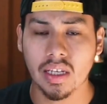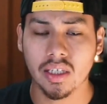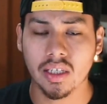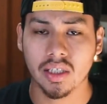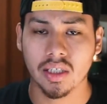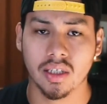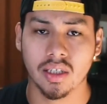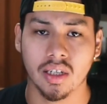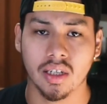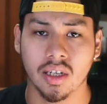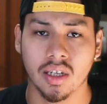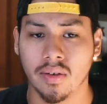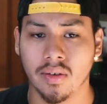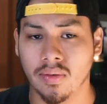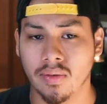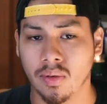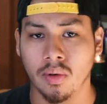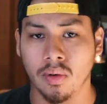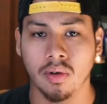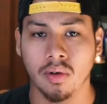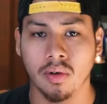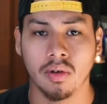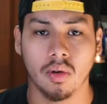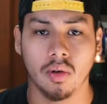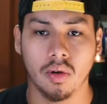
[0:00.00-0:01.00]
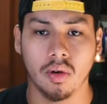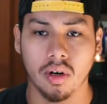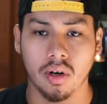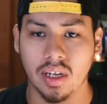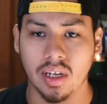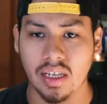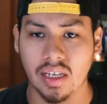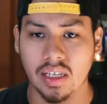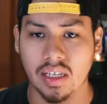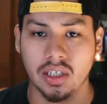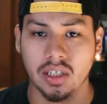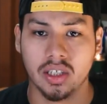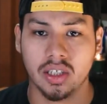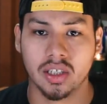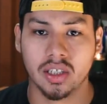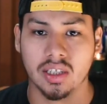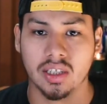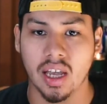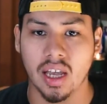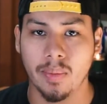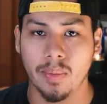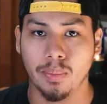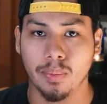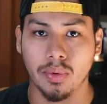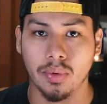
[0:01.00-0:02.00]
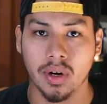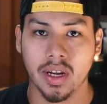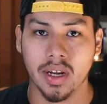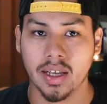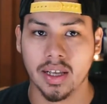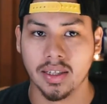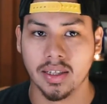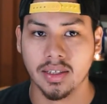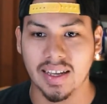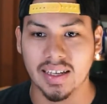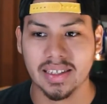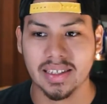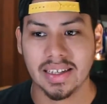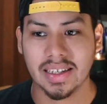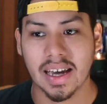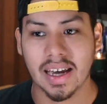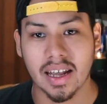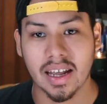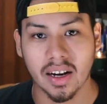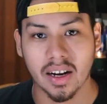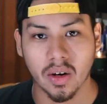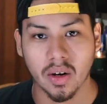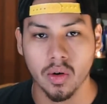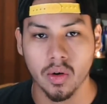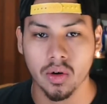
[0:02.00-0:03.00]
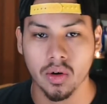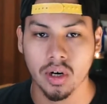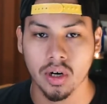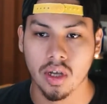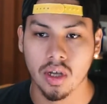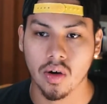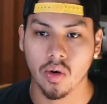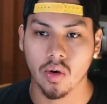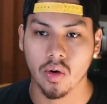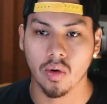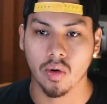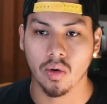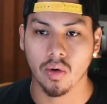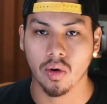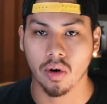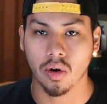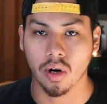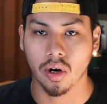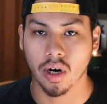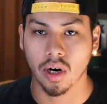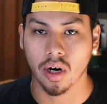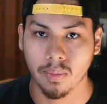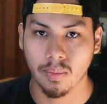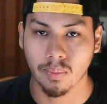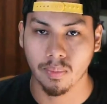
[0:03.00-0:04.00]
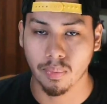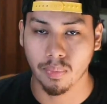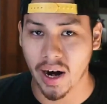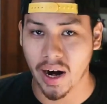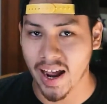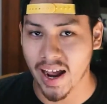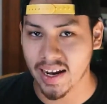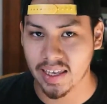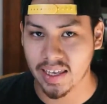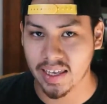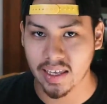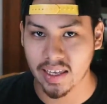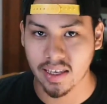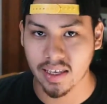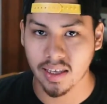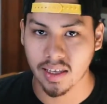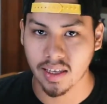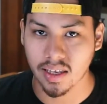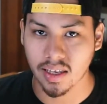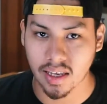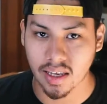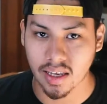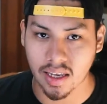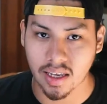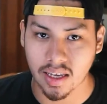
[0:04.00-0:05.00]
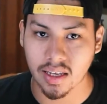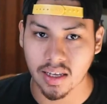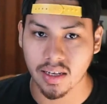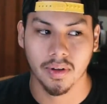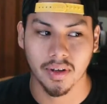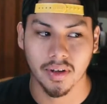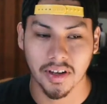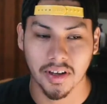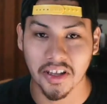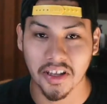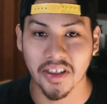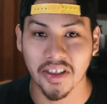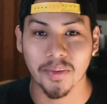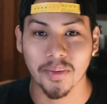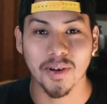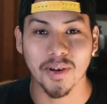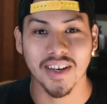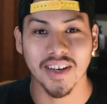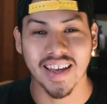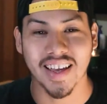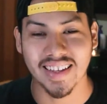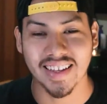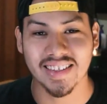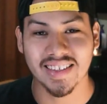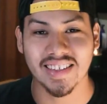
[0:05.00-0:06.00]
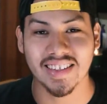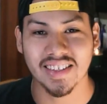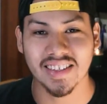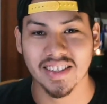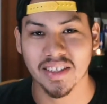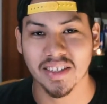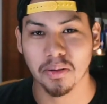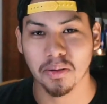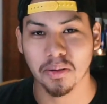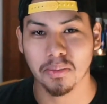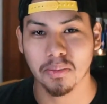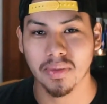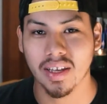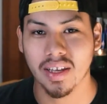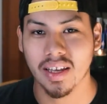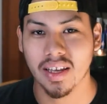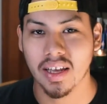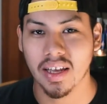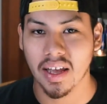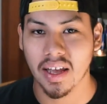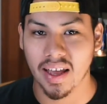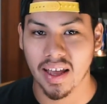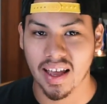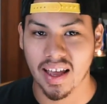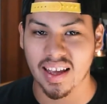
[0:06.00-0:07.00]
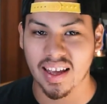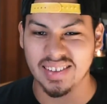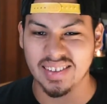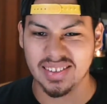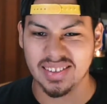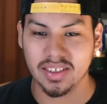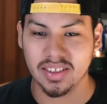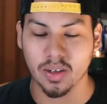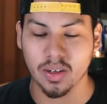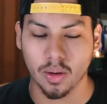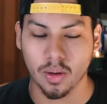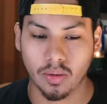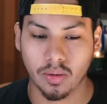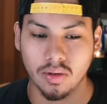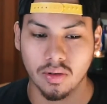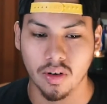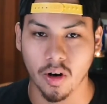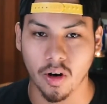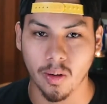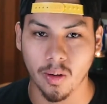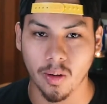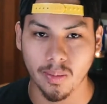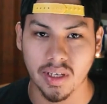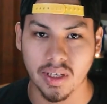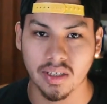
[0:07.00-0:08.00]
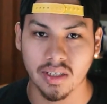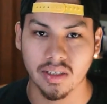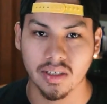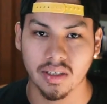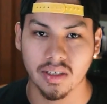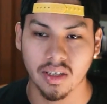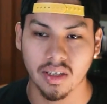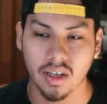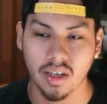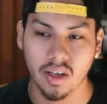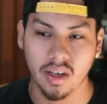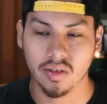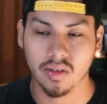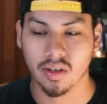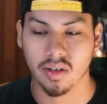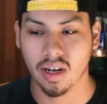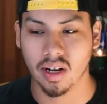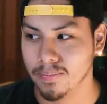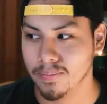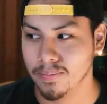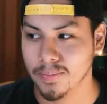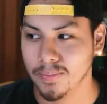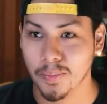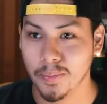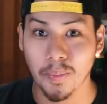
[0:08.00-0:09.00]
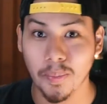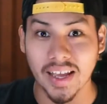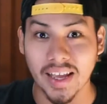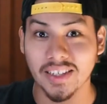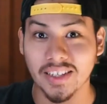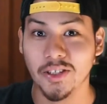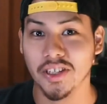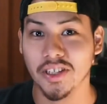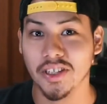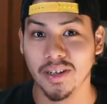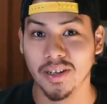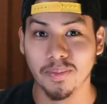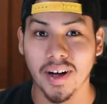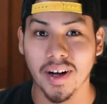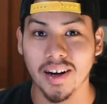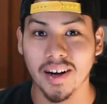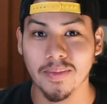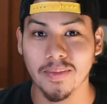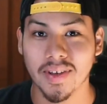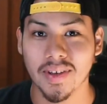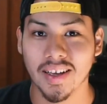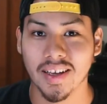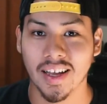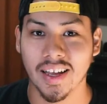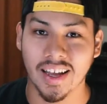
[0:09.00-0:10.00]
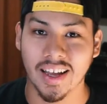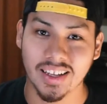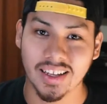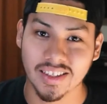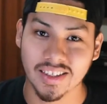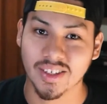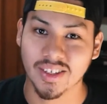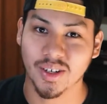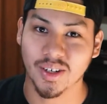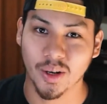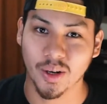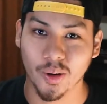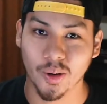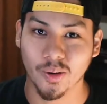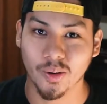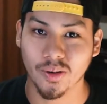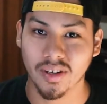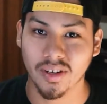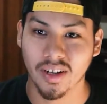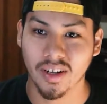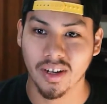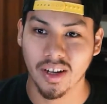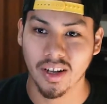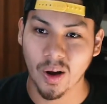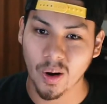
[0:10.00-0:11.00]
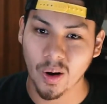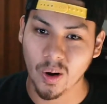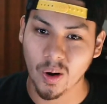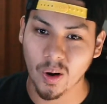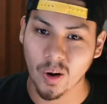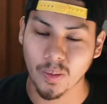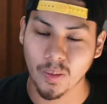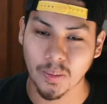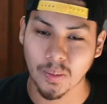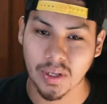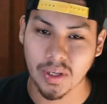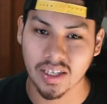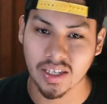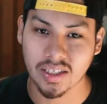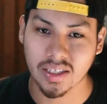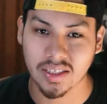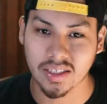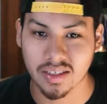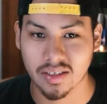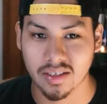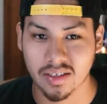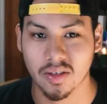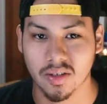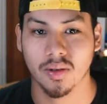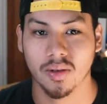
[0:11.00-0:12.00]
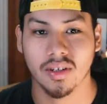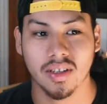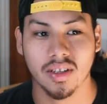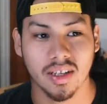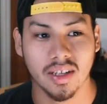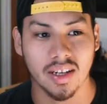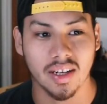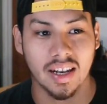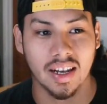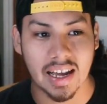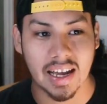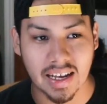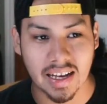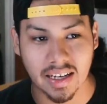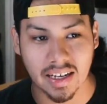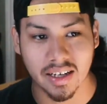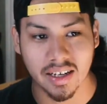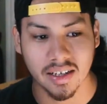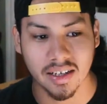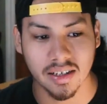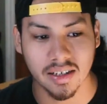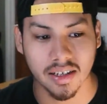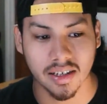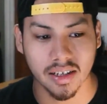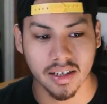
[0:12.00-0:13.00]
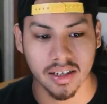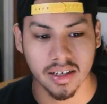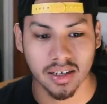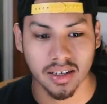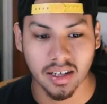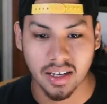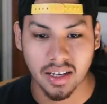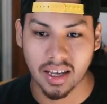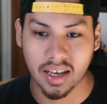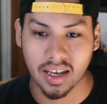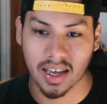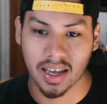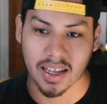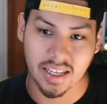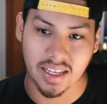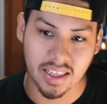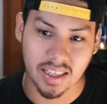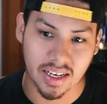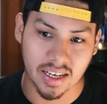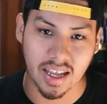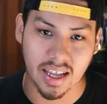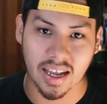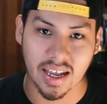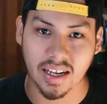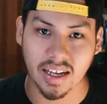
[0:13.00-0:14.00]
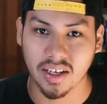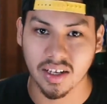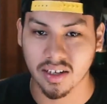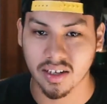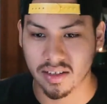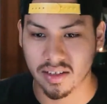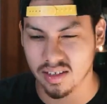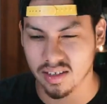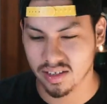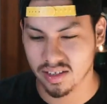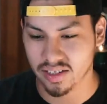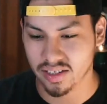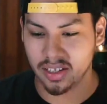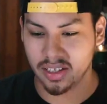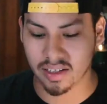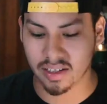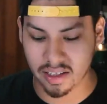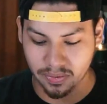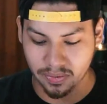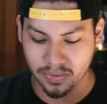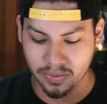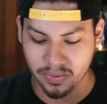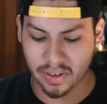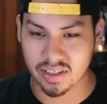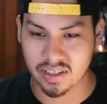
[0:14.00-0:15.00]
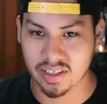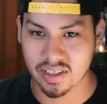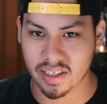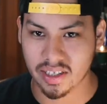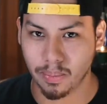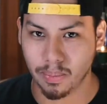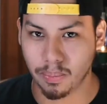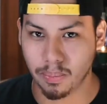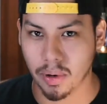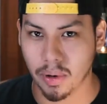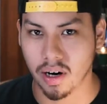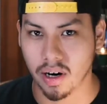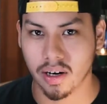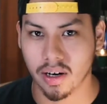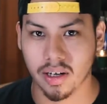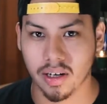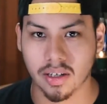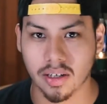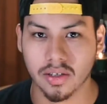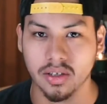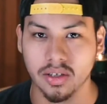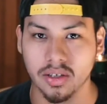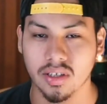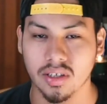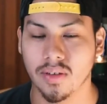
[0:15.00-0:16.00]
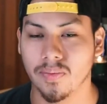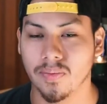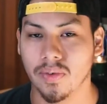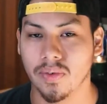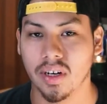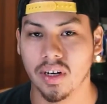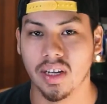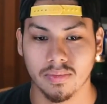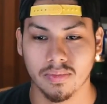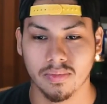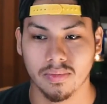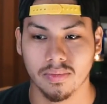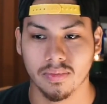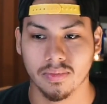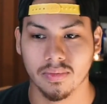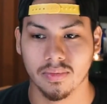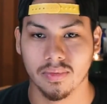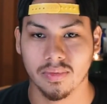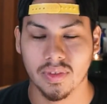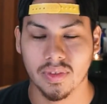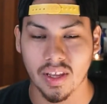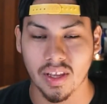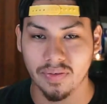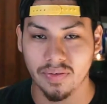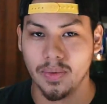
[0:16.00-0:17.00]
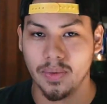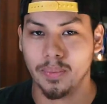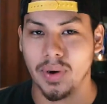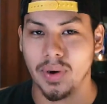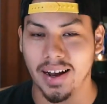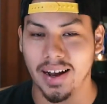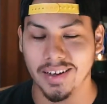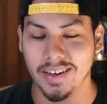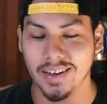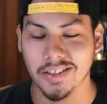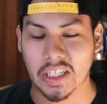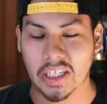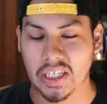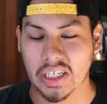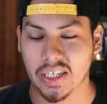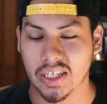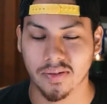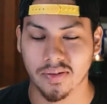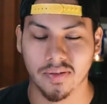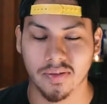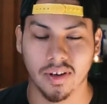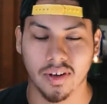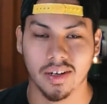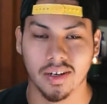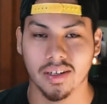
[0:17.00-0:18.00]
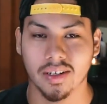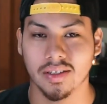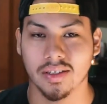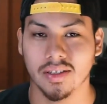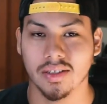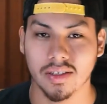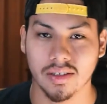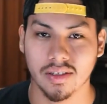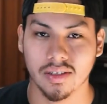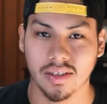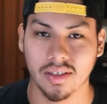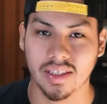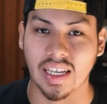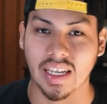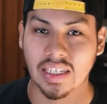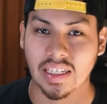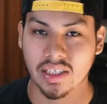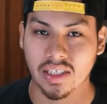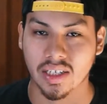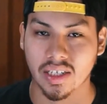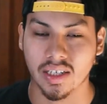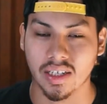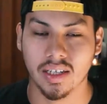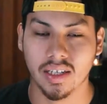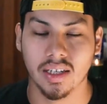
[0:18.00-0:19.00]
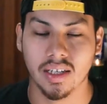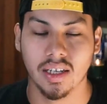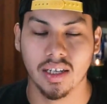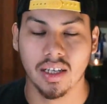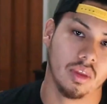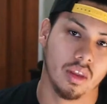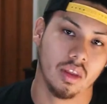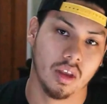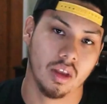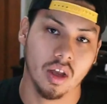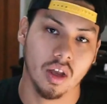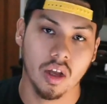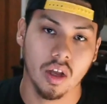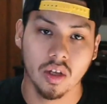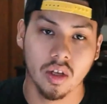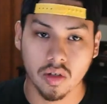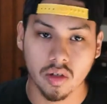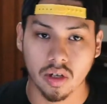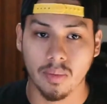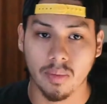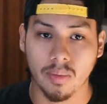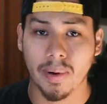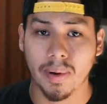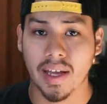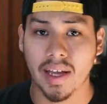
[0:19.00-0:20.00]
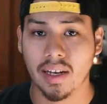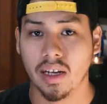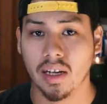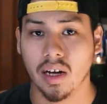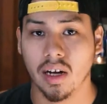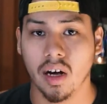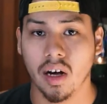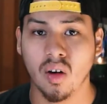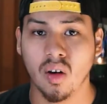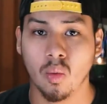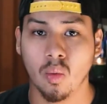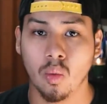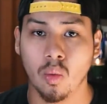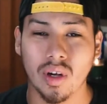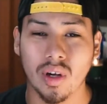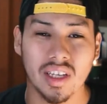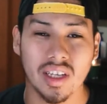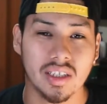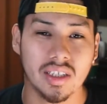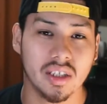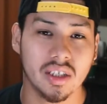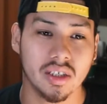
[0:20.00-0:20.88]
level or each separate category or bracket in the Brigade system has its own commis. So like the pastry compartment has their own commis, so does the line cook, and in the line cook there's different subpars or different brackets they all fall into essentially. So depending on which